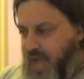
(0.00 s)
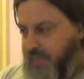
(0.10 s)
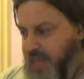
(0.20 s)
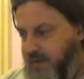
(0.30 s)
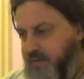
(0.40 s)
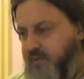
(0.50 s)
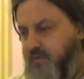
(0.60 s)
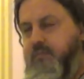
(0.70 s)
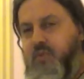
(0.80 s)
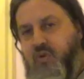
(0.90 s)
and then
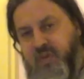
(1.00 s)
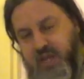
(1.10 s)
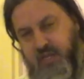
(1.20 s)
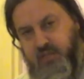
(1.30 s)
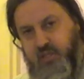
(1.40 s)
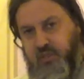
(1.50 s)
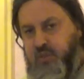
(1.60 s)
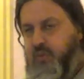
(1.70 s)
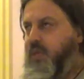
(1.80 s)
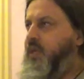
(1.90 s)
move into